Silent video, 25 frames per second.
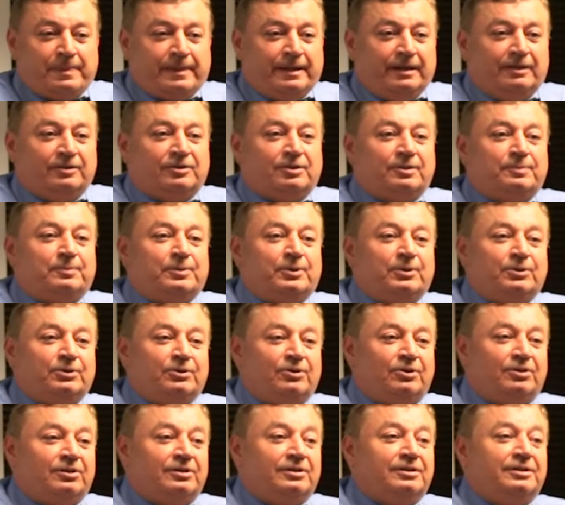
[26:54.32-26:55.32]

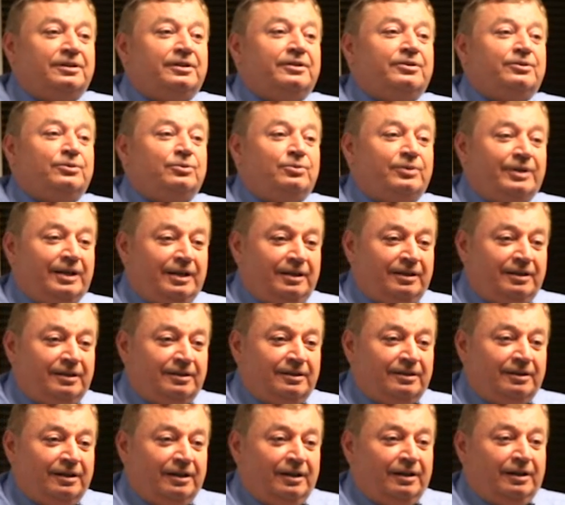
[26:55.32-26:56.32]
entrepreneurial
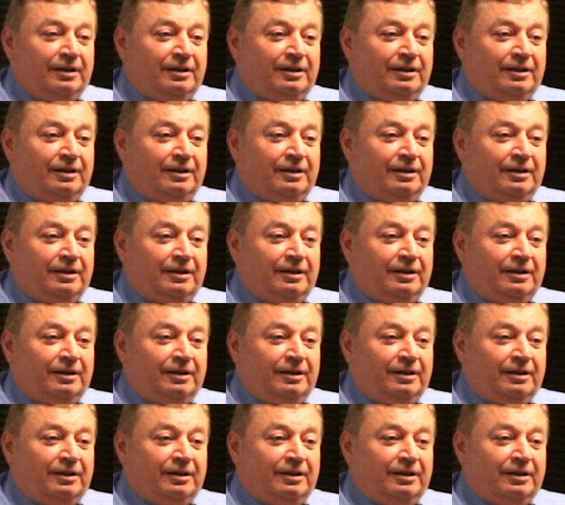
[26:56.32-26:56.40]
Lithuanian,